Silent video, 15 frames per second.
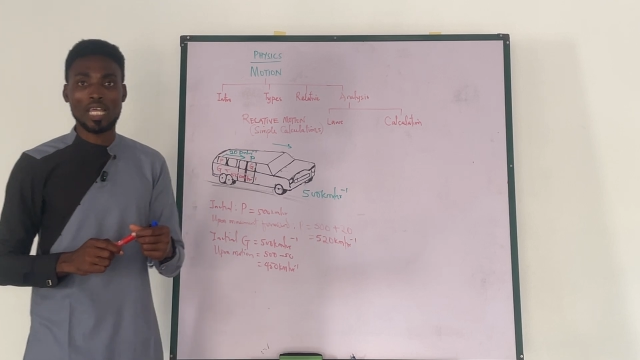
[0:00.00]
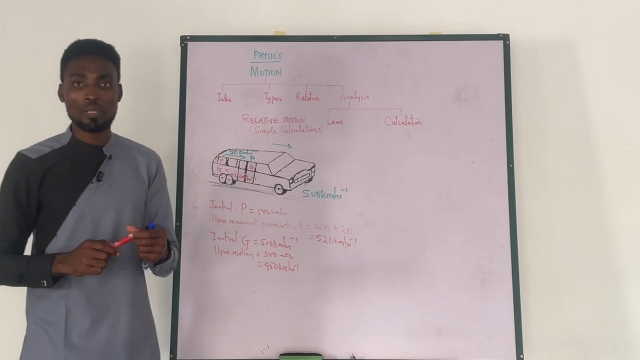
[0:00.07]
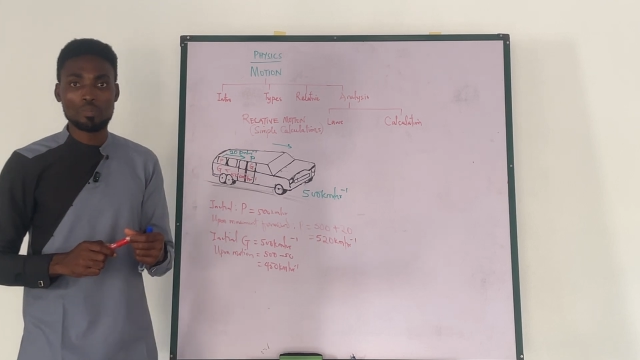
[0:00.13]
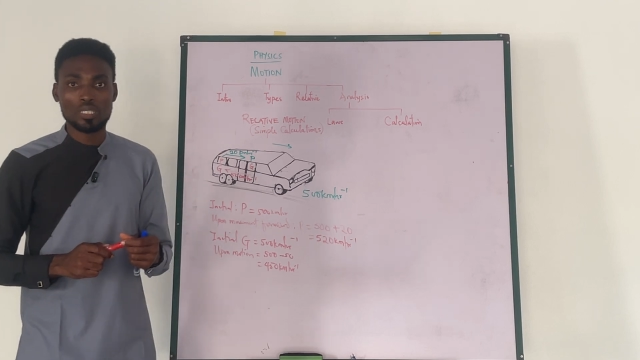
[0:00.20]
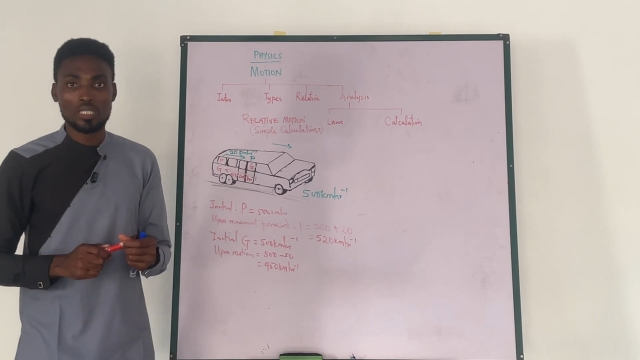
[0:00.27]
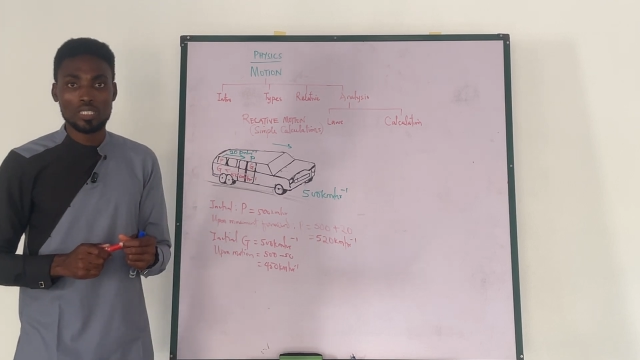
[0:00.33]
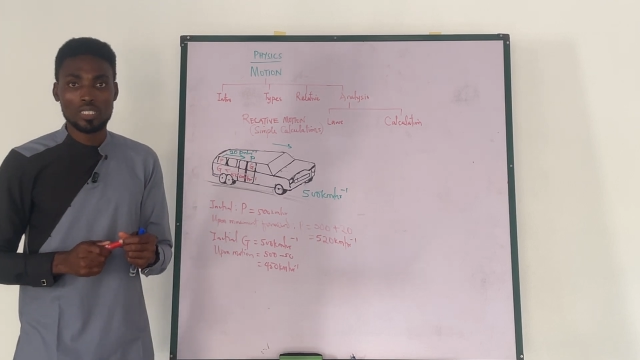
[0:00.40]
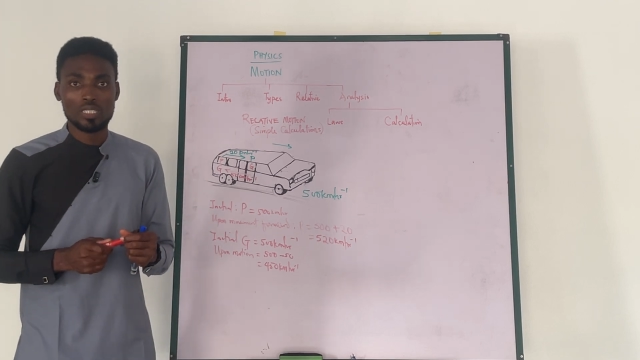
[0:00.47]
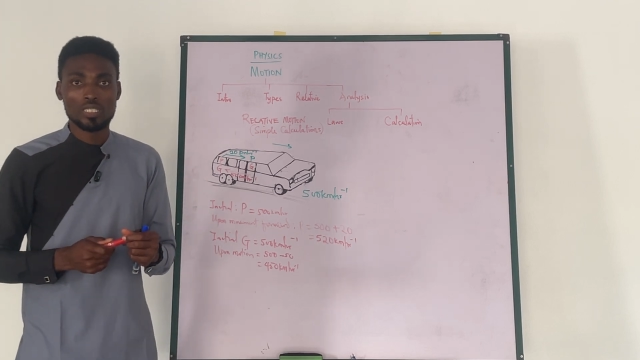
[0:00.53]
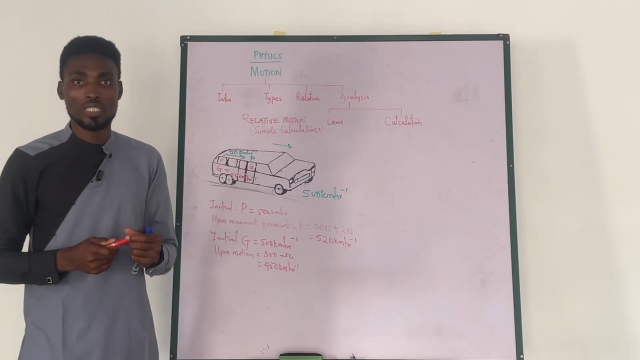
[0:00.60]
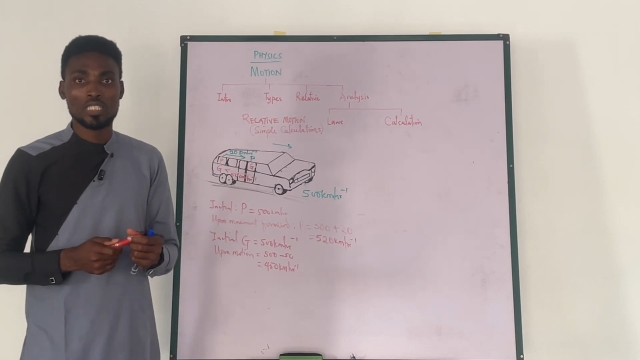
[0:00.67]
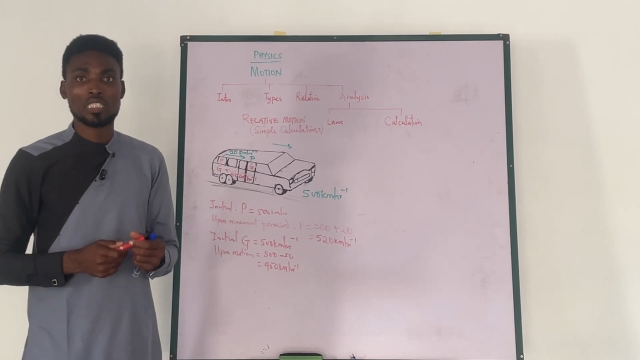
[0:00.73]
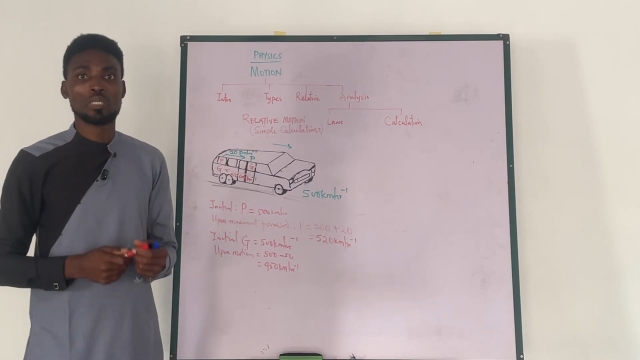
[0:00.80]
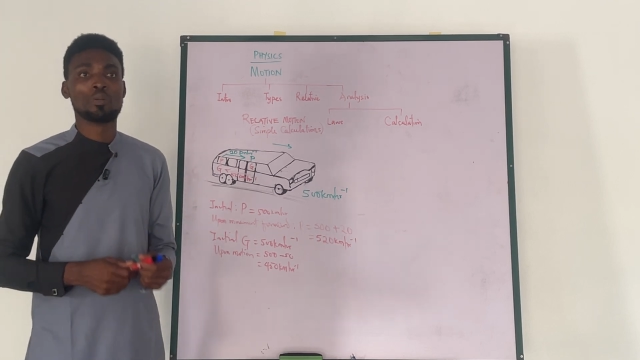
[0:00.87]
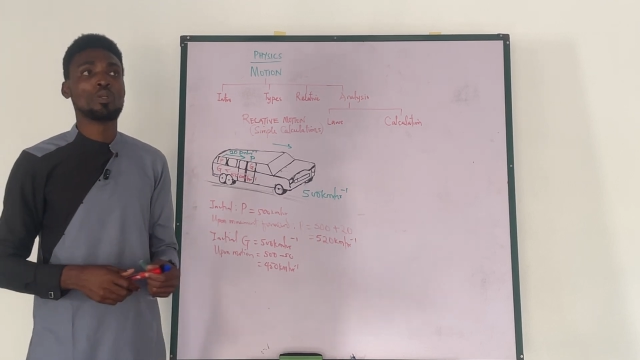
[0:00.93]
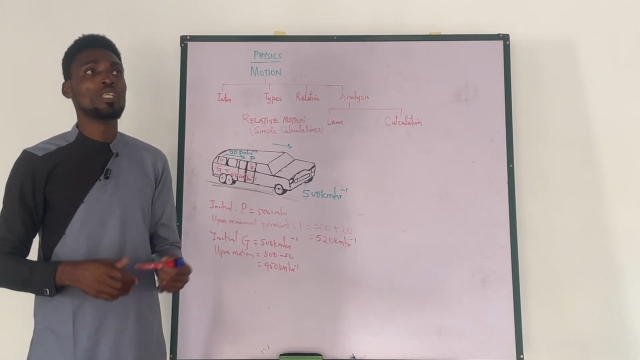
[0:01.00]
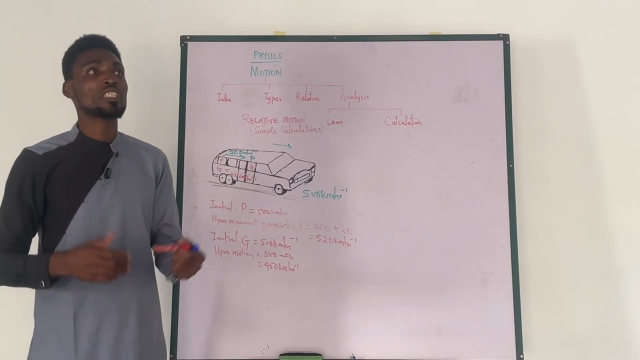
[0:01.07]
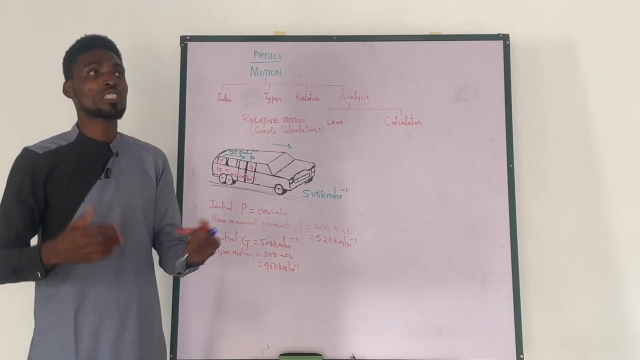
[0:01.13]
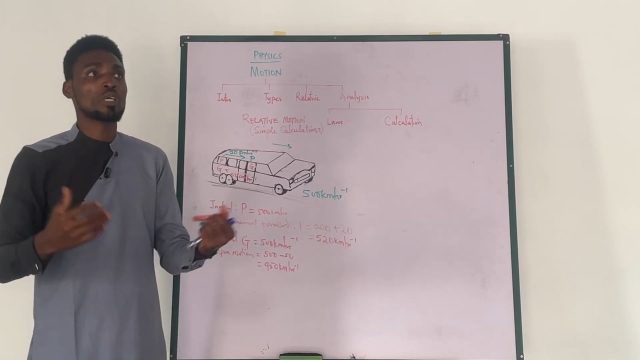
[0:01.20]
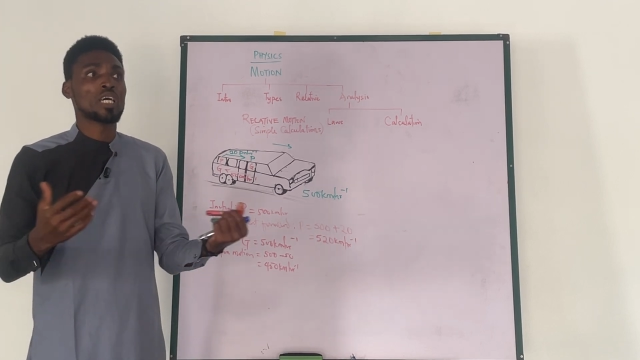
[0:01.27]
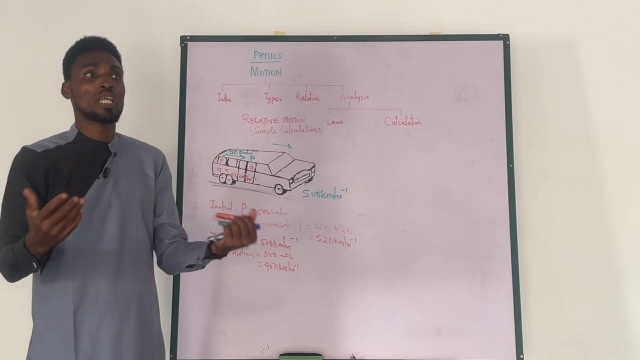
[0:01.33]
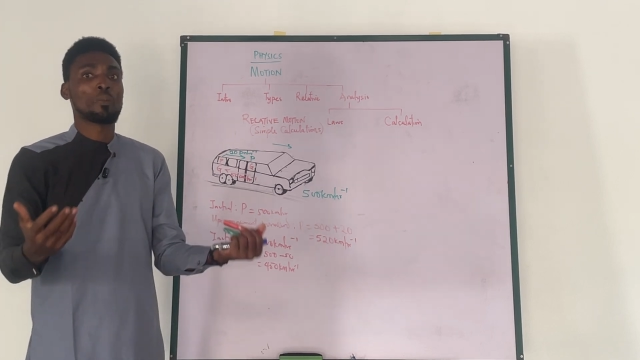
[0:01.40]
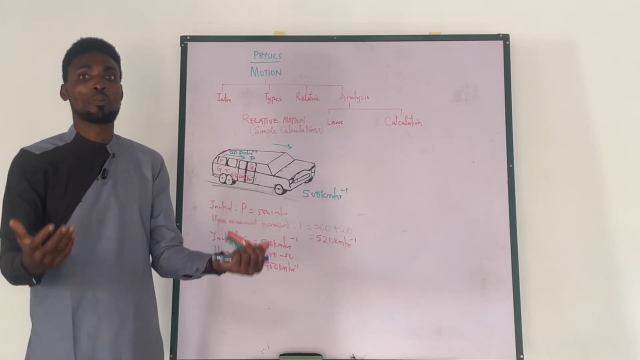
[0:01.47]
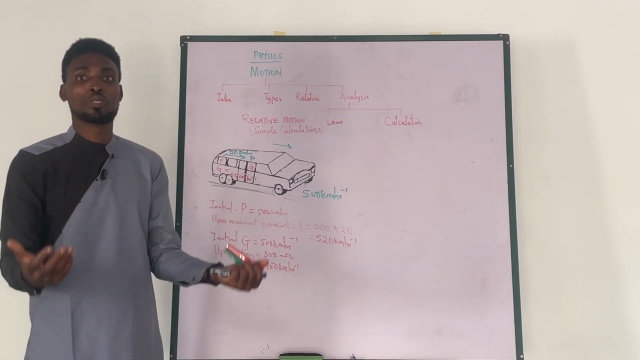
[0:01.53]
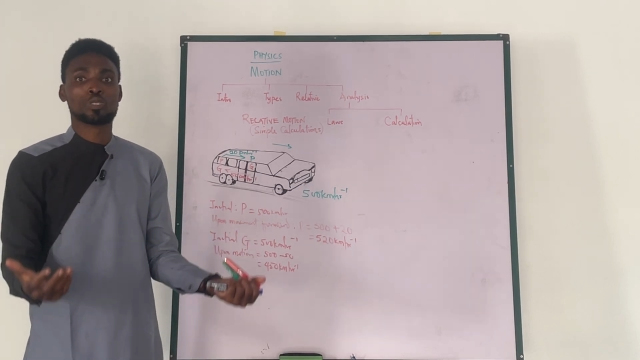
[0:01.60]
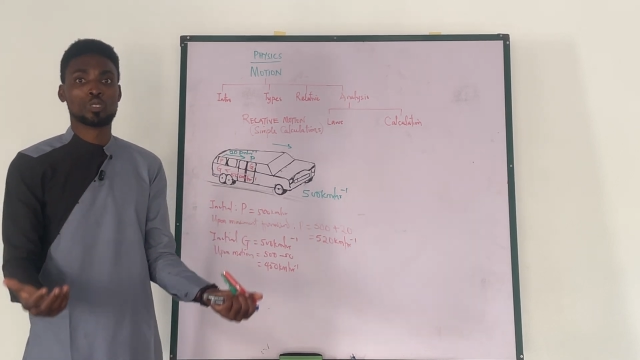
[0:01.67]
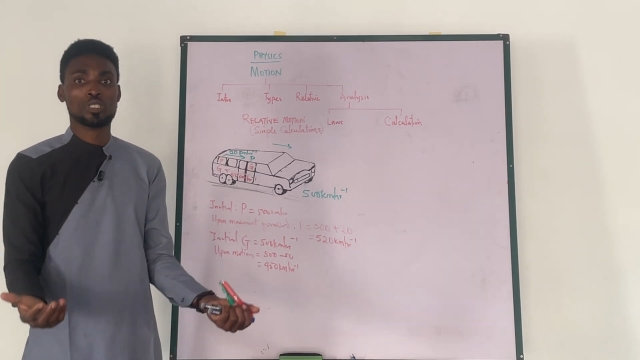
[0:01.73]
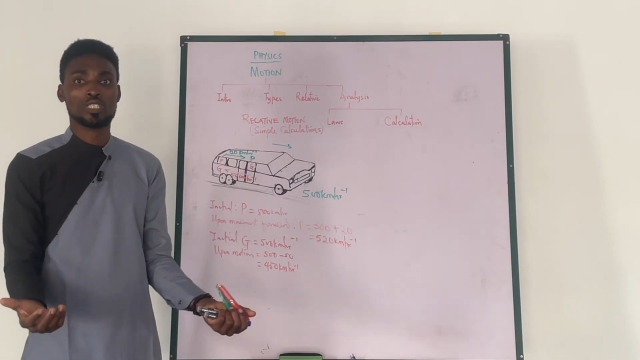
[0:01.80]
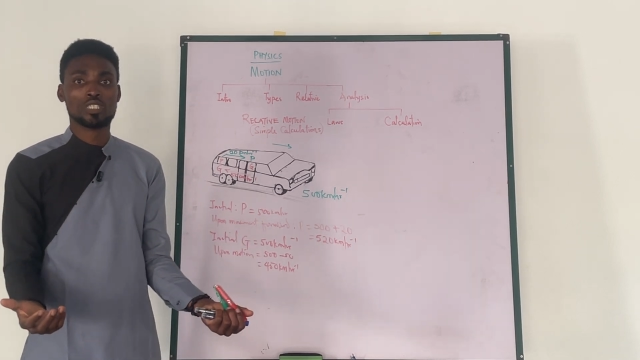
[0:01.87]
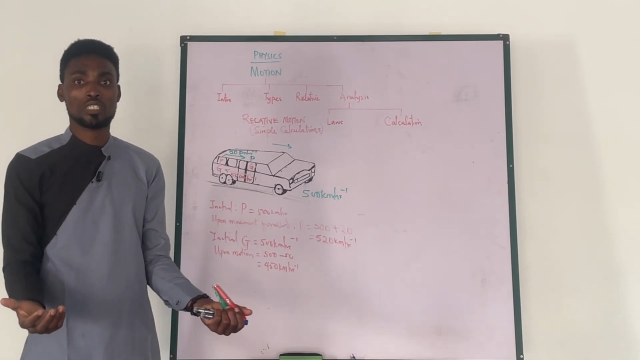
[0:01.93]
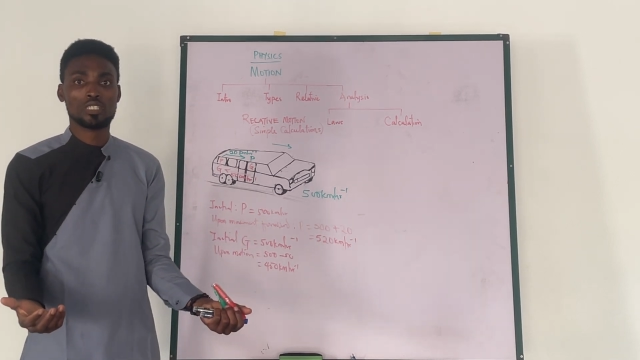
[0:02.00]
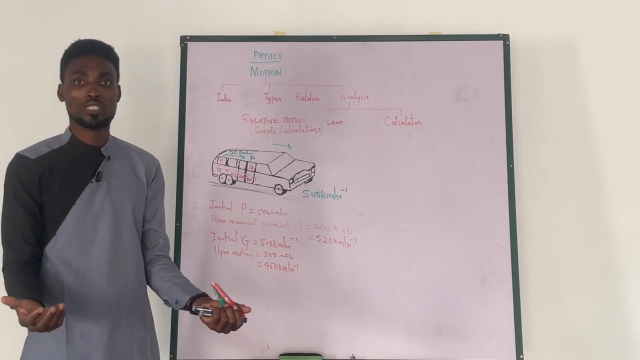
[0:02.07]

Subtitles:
time, they were always at their position.